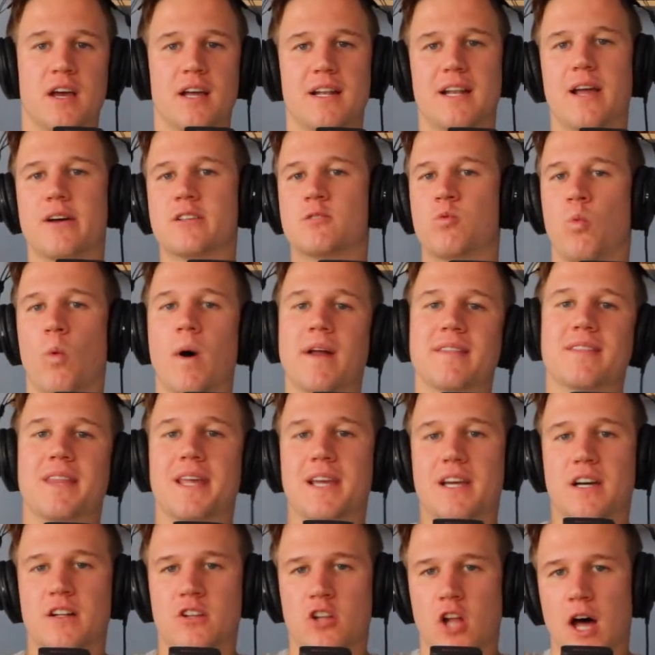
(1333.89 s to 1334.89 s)
Now, it's one
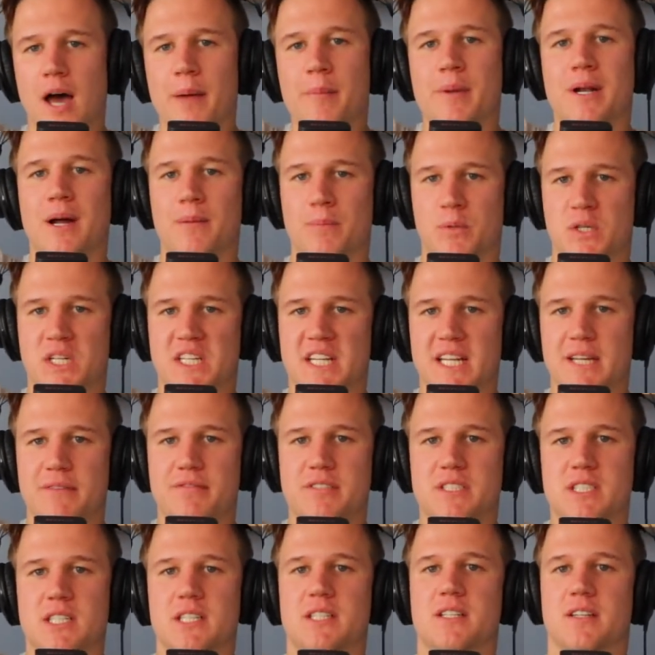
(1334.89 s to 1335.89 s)
thing climbing up
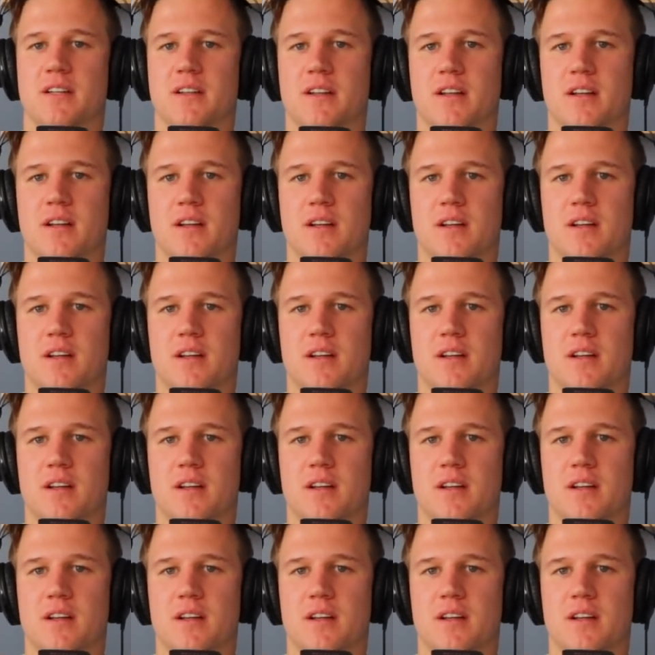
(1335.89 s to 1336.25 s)
cliffs and